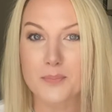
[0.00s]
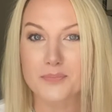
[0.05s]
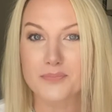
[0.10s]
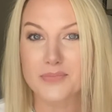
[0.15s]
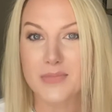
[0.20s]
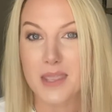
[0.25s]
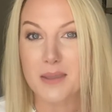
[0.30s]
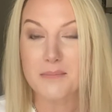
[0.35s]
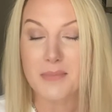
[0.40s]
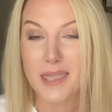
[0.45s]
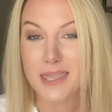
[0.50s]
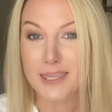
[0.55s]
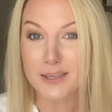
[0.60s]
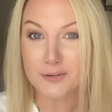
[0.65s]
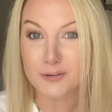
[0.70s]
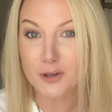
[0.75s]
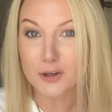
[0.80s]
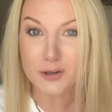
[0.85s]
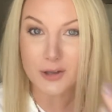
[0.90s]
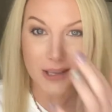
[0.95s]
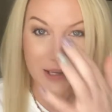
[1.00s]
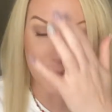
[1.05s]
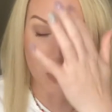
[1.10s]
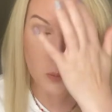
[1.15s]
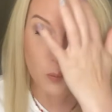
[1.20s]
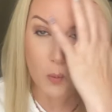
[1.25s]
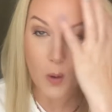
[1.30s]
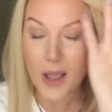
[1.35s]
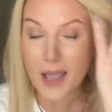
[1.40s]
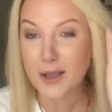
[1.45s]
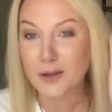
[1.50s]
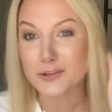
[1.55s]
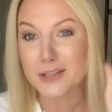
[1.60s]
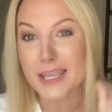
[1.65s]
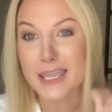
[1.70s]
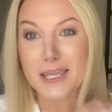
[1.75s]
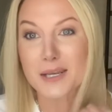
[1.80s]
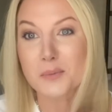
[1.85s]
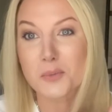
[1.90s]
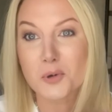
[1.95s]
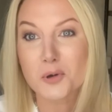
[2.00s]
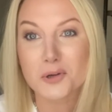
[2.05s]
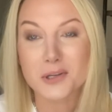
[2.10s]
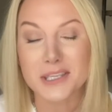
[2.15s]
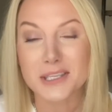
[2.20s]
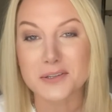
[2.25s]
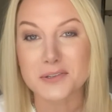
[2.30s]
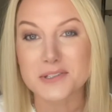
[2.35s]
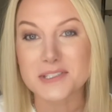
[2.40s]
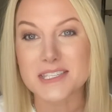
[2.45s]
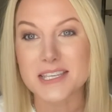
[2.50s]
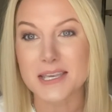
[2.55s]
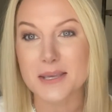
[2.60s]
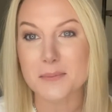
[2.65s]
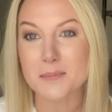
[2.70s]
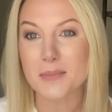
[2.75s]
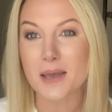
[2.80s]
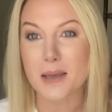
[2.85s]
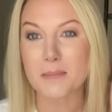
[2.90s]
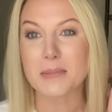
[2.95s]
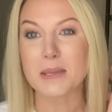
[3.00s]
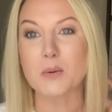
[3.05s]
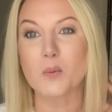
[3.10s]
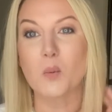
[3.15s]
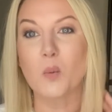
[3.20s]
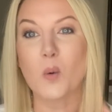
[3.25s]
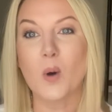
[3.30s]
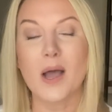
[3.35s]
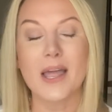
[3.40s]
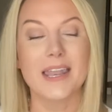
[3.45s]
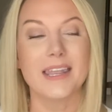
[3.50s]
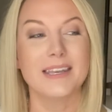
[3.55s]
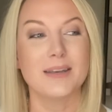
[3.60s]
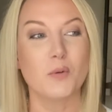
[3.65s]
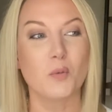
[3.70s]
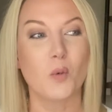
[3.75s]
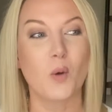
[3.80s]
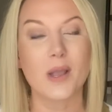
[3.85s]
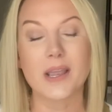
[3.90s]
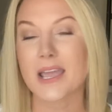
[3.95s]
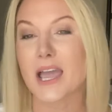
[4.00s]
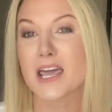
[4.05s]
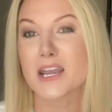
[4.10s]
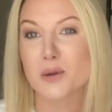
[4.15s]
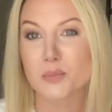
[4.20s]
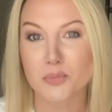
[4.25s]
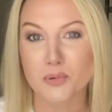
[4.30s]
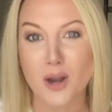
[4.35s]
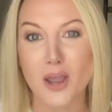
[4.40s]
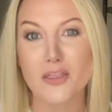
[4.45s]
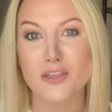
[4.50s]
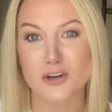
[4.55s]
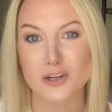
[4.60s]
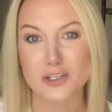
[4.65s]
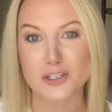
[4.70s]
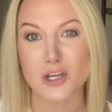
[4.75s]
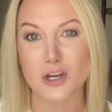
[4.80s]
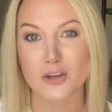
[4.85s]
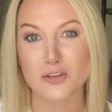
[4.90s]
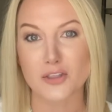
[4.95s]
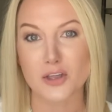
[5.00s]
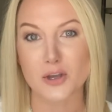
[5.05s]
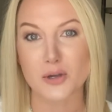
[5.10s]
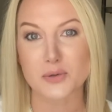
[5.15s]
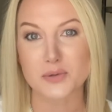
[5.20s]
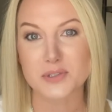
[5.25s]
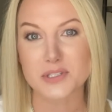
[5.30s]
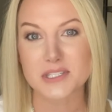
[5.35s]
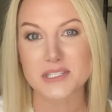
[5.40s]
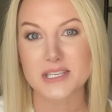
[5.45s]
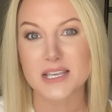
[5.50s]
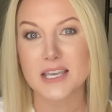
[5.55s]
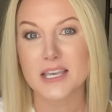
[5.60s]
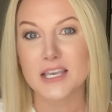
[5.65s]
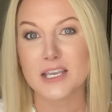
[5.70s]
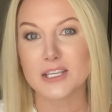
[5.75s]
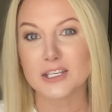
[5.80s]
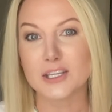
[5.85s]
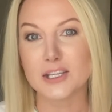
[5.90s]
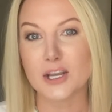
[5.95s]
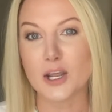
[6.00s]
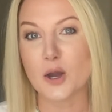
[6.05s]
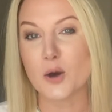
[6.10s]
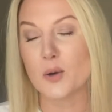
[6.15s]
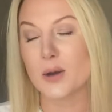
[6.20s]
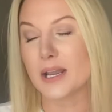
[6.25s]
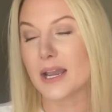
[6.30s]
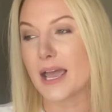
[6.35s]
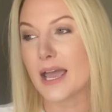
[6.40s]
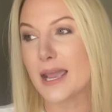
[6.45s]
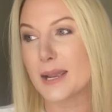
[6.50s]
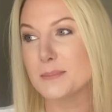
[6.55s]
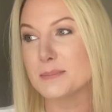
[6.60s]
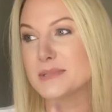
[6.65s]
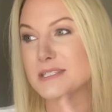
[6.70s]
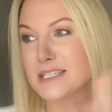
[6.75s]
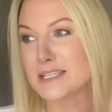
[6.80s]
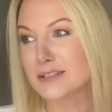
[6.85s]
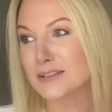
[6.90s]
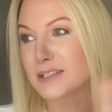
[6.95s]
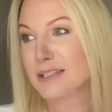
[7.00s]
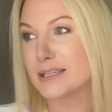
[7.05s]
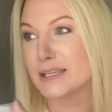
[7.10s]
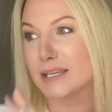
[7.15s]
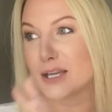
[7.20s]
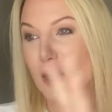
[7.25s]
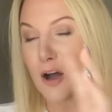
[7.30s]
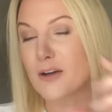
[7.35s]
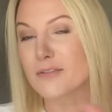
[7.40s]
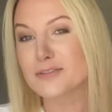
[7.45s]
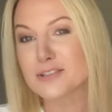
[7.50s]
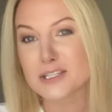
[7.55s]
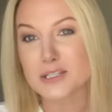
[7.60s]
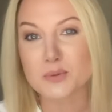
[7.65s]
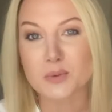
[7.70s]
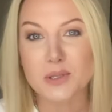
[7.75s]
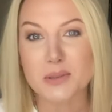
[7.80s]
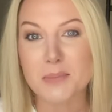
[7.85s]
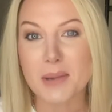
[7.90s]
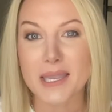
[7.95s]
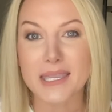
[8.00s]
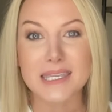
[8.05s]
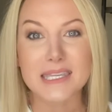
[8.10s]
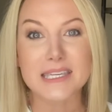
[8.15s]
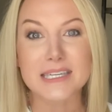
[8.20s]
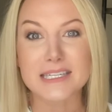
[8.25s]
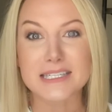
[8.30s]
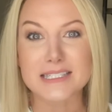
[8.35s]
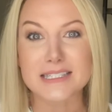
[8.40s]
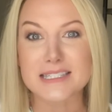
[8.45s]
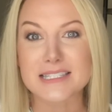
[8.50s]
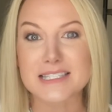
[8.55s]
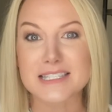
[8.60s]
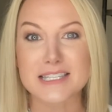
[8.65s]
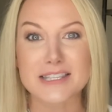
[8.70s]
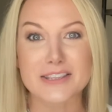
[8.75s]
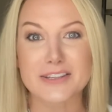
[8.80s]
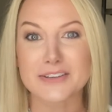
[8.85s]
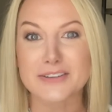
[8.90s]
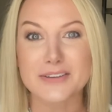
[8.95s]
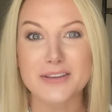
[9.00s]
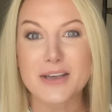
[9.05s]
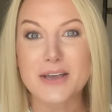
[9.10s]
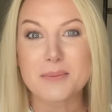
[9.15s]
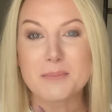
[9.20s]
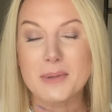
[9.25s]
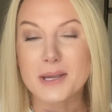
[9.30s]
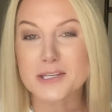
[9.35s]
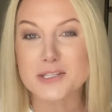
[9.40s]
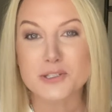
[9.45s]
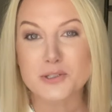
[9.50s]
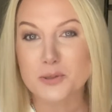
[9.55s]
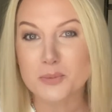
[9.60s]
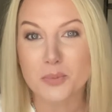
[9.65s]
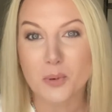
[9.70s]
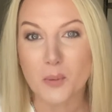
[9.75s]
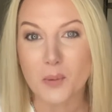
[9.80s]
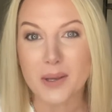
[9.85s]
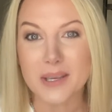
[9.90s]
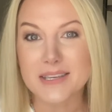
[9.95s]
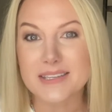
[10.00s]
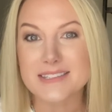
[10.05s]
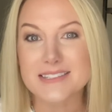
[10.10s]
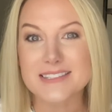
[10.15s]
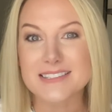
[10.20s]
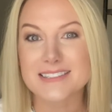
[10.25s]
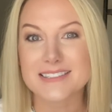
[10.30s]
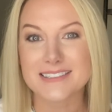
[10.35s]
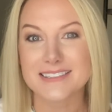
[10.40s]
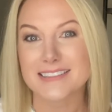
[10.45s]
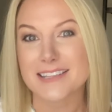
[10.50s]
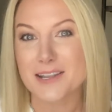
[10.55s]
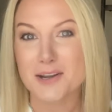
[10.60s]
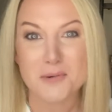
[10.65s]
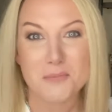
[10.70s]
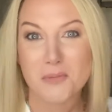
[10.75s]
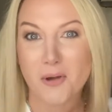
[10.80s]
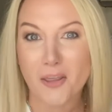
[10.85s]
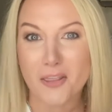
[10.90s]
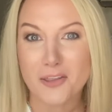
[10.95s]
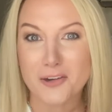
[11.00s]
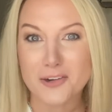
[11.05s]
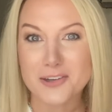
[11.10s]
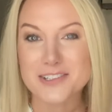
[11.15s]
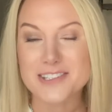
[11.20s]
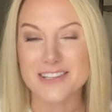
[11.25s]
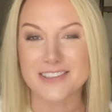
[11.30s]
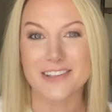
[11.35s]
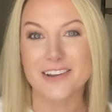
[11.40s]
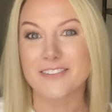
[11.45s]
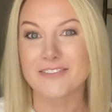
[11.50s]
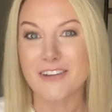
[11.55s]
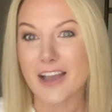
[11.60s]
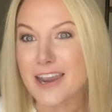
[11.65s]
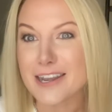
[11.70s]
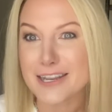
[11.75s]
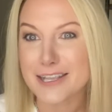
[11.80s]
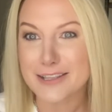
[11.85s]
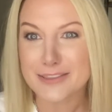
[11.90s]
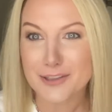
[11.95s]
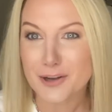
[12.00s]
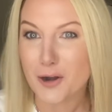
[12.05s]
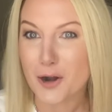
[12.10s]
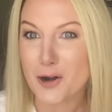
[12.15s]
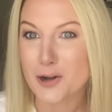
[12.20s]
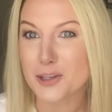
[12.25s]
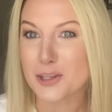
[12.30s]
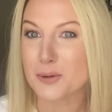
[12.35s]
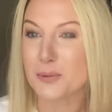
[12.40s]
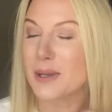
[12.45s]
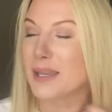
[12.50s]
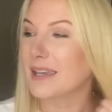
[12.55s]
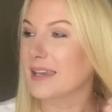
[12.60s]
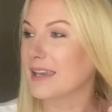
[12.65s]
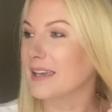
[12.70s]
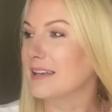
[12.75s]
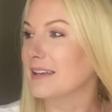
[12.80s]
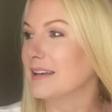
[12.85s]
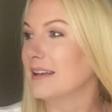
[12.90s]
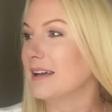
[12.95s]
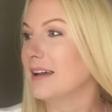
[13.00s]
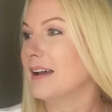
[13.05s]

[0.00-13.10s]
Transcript: make it look like a wild animal kills him. I mean, what kind of brothers are those? And I'm dealing often with my kids and my 2 boys that are brothers, and they're fighting and they're arguing. And